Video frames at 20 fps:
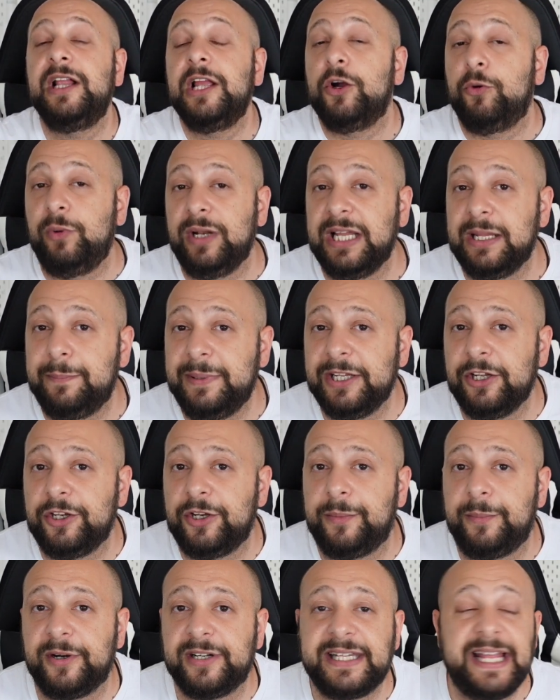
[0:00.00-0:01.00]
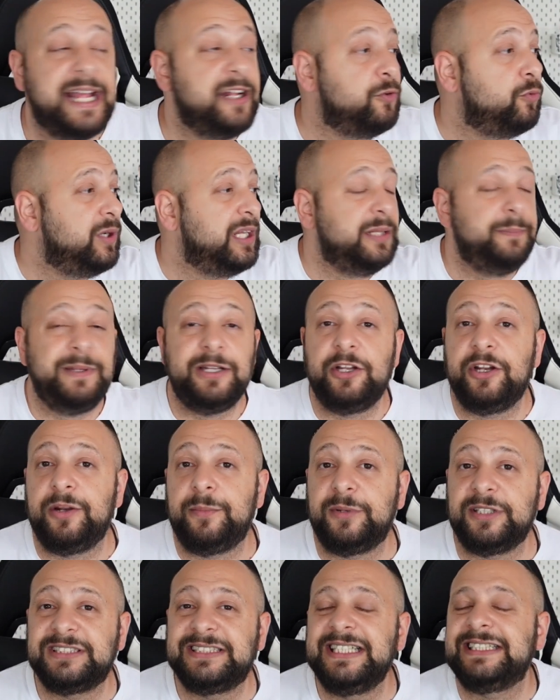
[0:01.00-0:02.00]
Will it be the number 10? Will it be the
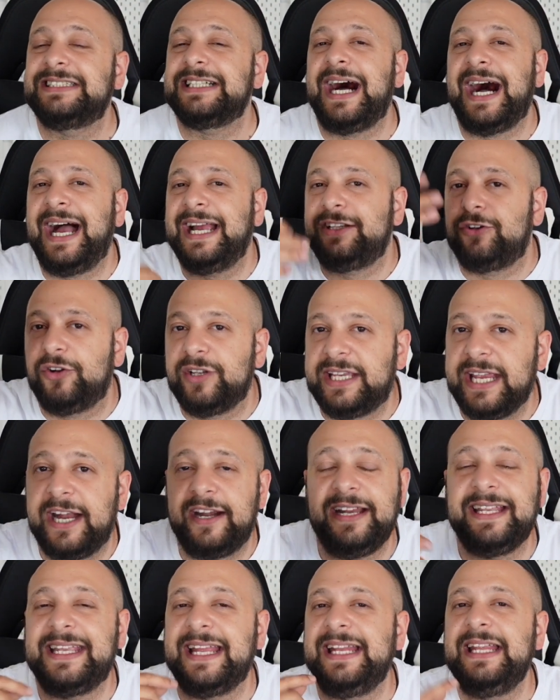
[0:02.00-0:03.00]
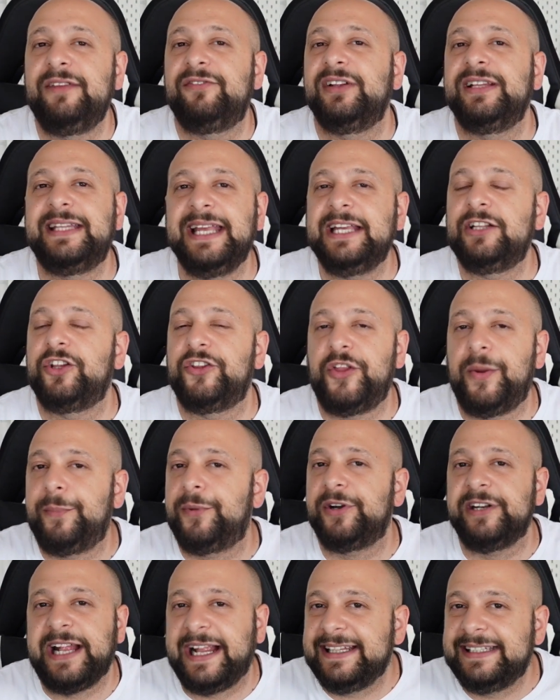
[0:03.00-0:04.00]
number 6? I don't care. He can even take the number
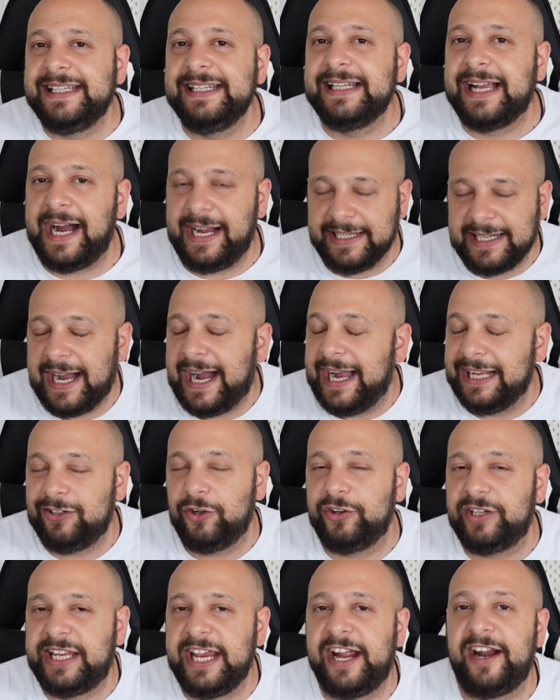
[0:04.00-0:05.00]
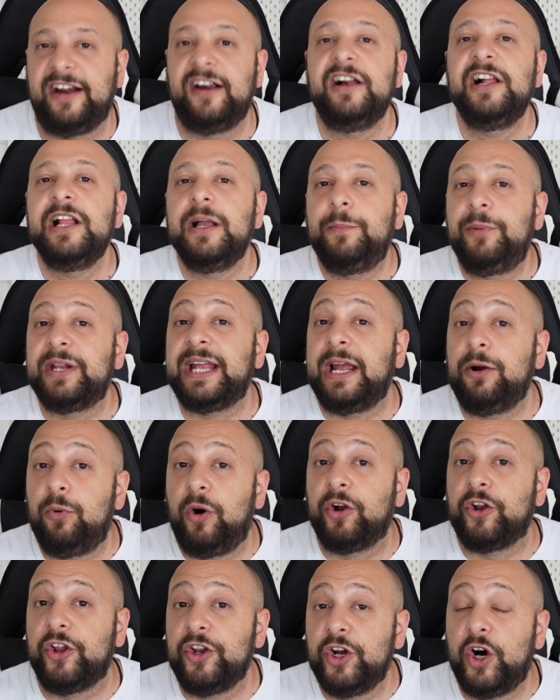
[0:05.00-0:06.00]
99. I don't care. But I
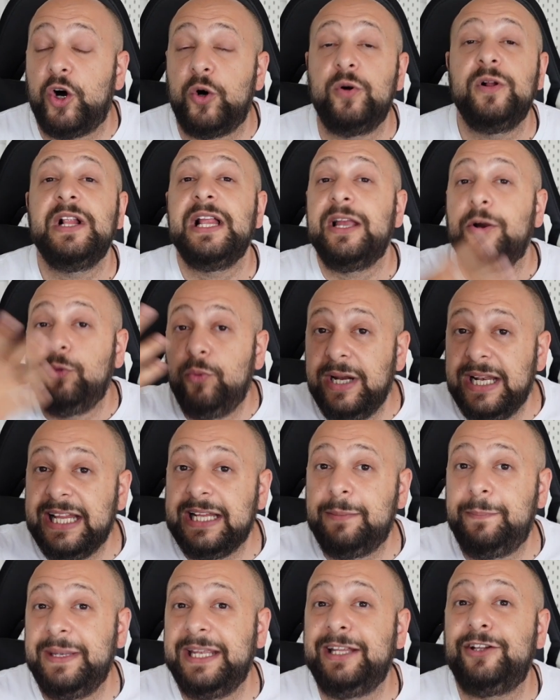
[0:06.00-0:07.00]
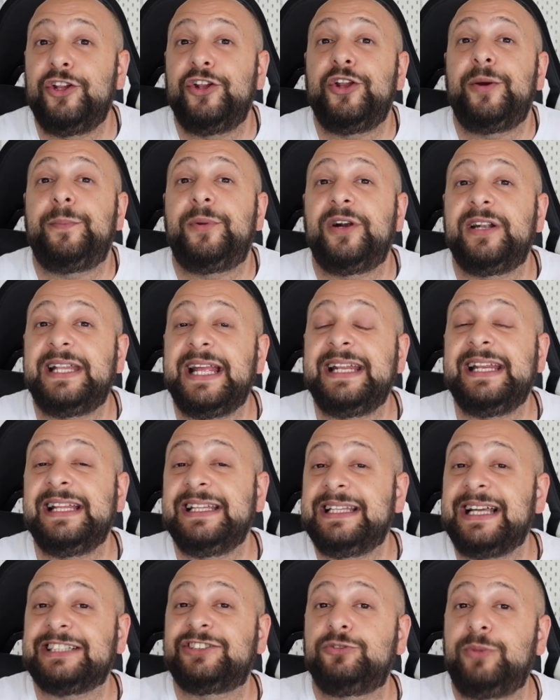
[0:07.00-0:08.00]
want to know, will it be the number 10? And
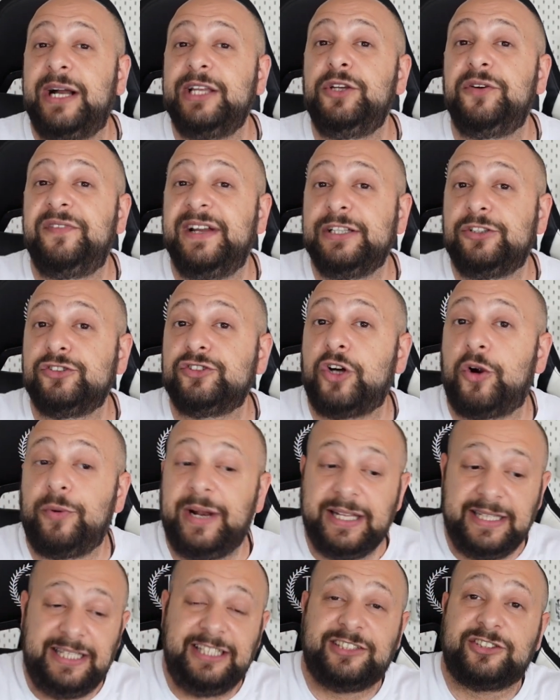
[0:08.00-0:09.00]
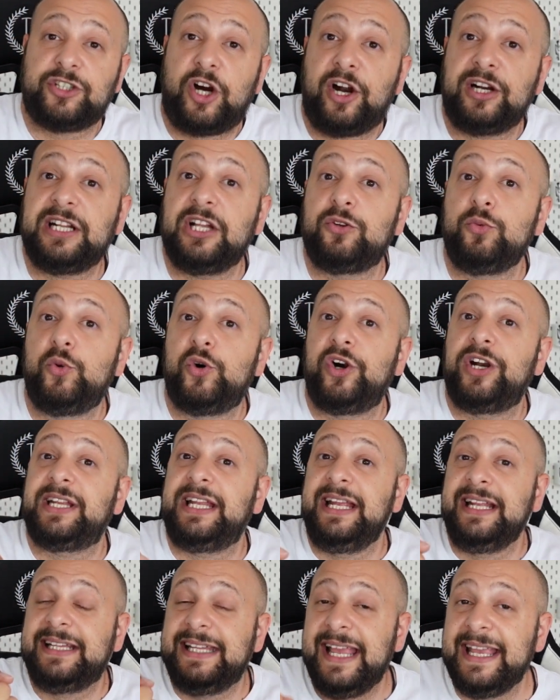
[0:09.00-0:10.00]
that's why Juventus already started
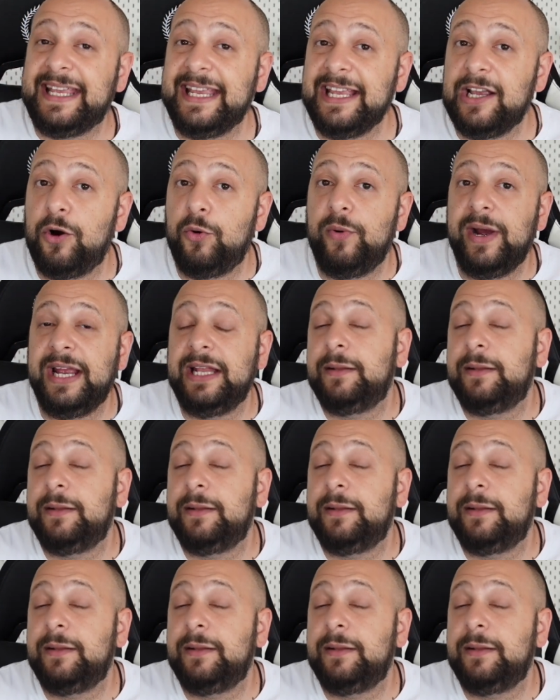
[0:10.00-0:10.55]
working, taking away